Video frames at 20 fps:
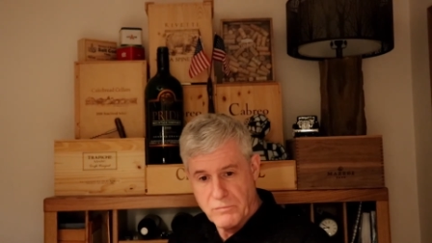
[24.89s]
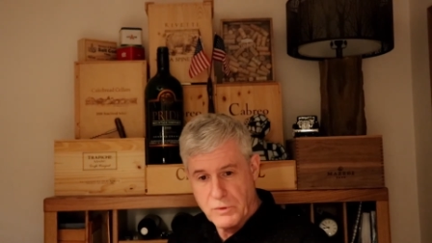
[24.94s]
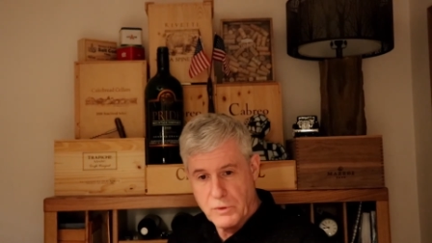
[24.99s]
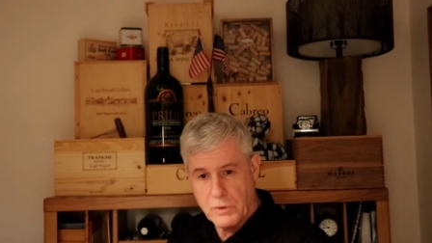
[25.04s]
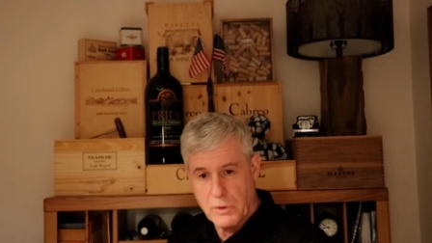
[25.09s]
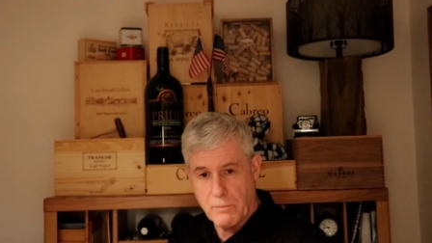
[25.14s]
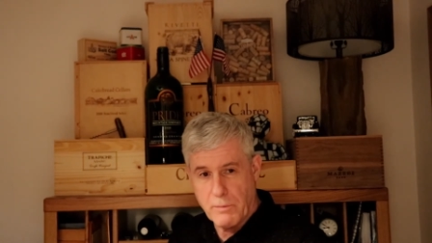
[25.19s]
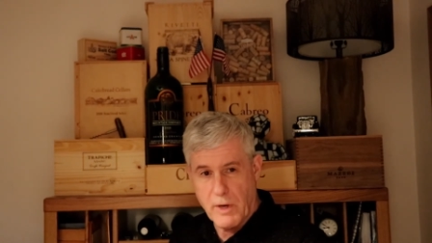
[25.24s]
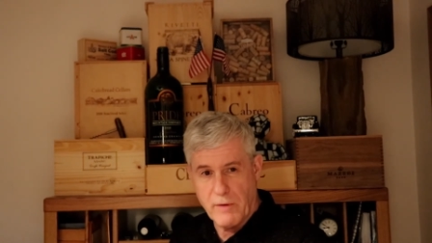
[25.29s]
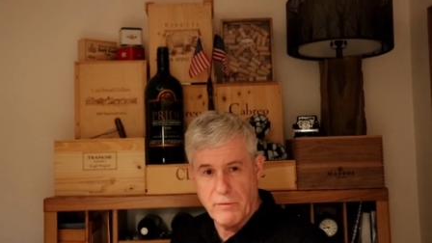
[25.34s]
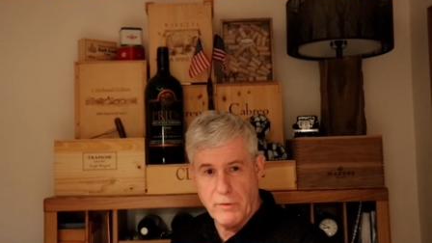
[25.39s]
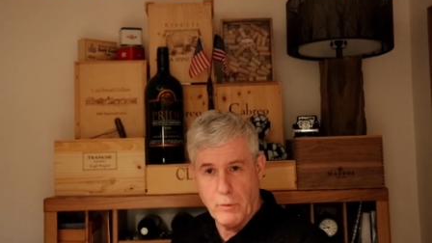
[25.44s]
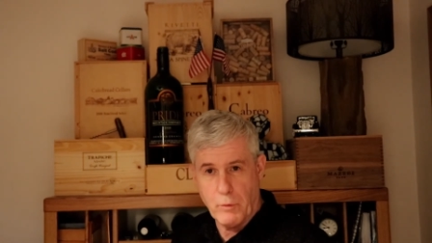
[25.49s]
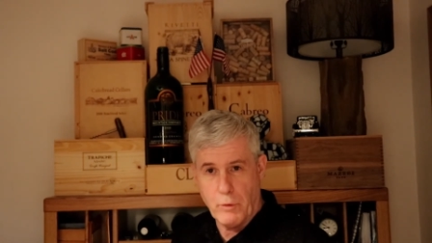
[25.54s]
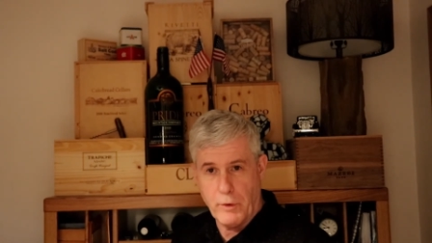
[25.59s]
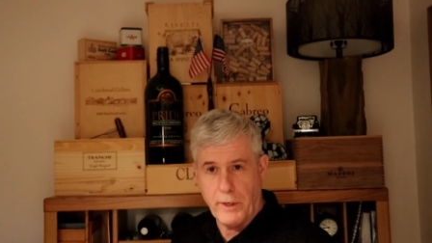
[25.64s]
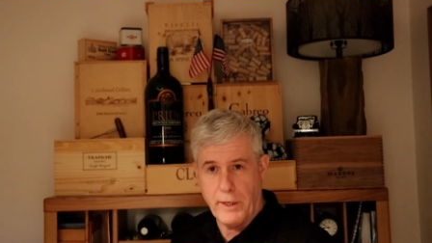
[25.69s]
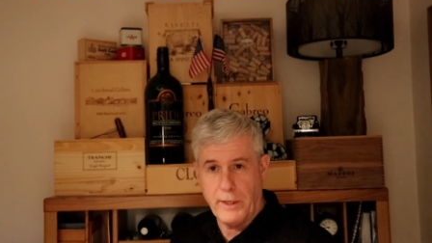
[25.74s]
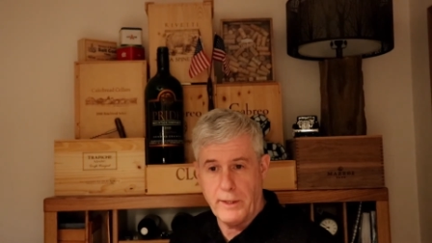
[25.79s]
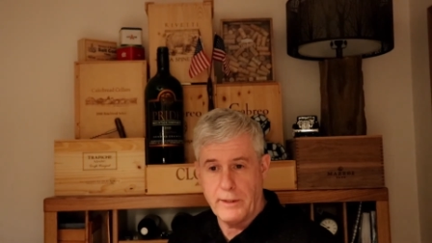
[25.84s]
come every
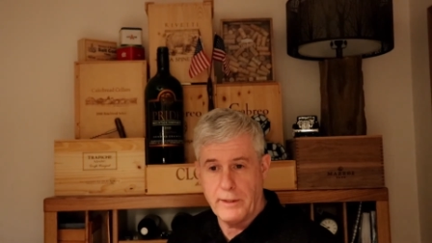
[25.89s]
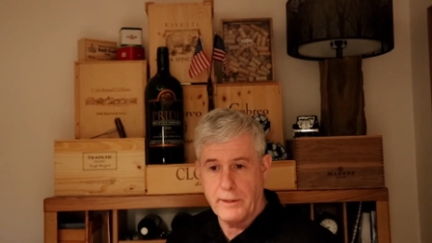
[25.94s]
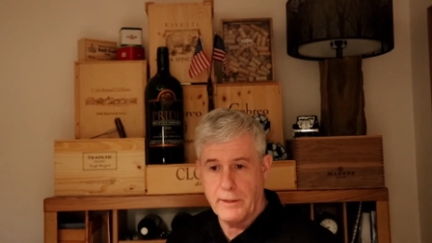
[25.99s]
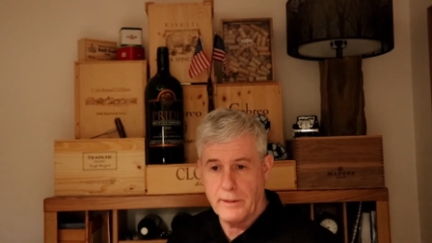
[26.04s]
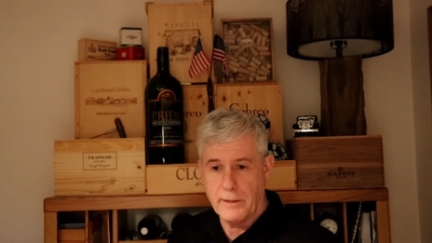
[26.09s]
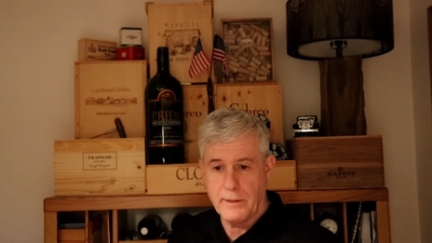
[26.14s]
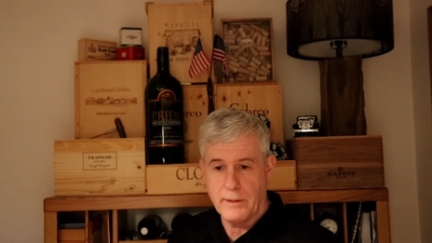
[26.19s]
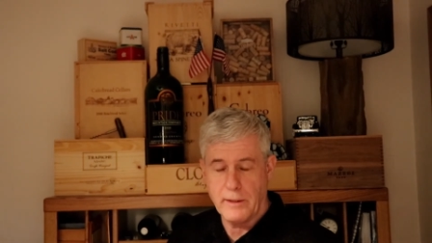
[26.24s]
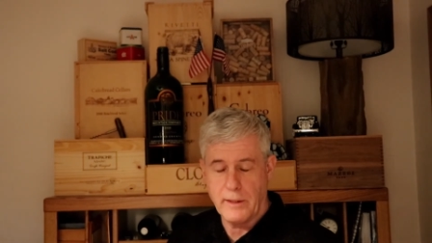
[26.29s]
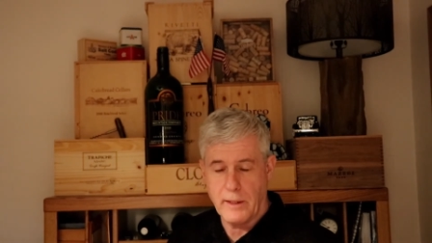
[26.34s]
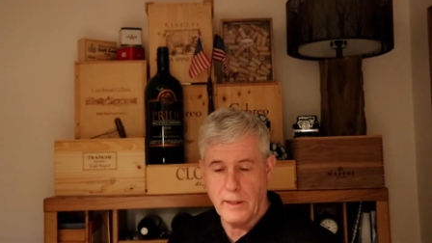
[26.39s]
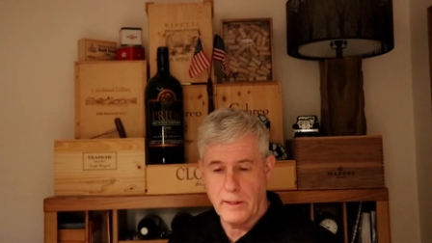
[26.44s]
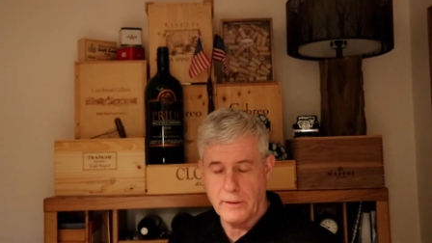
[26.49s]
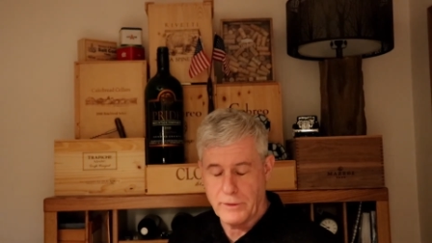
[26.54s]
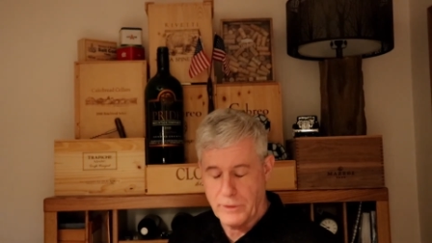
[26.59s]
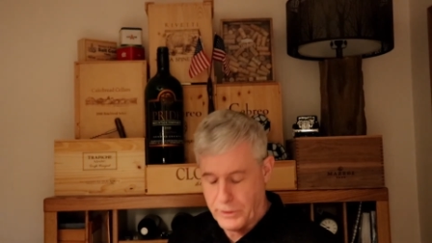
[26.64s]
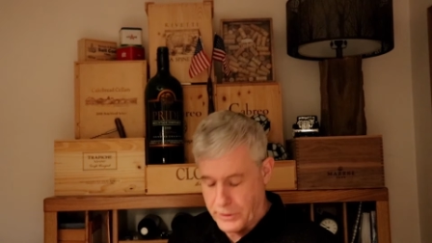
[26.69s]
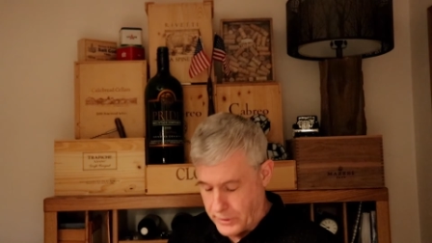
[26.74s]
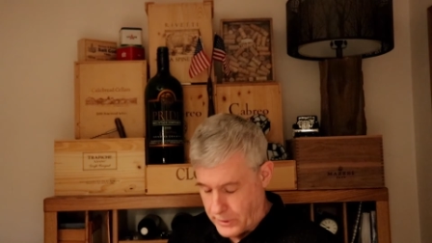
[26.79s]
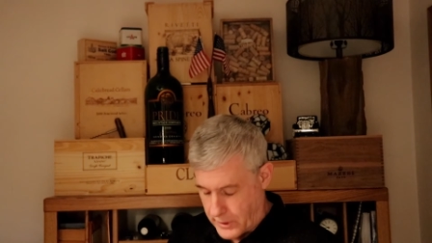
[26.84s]
week,
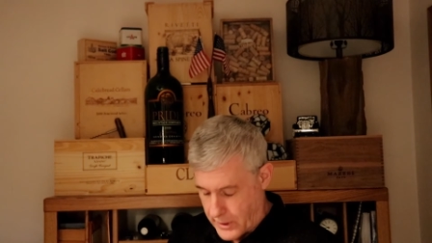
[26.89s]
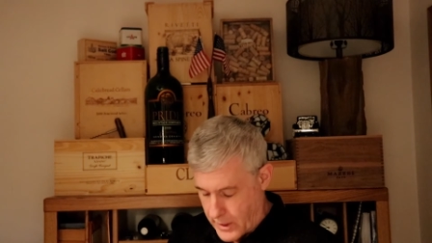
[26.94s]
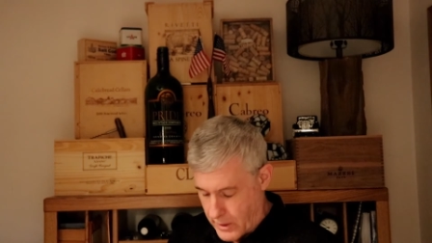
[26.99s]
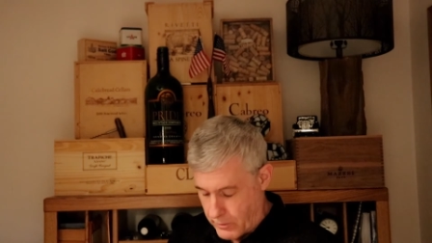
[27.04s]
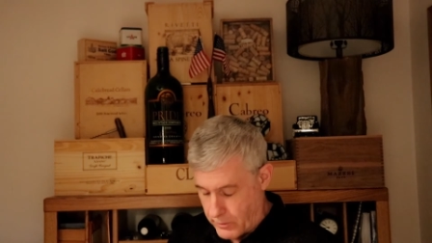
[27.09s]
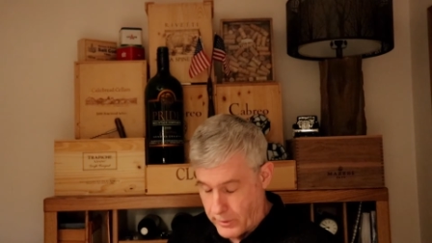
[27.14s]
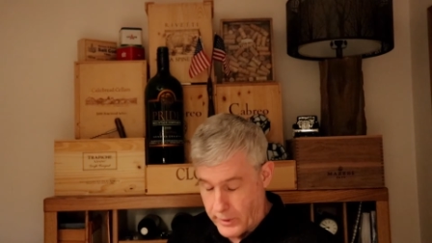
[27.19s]
chill out,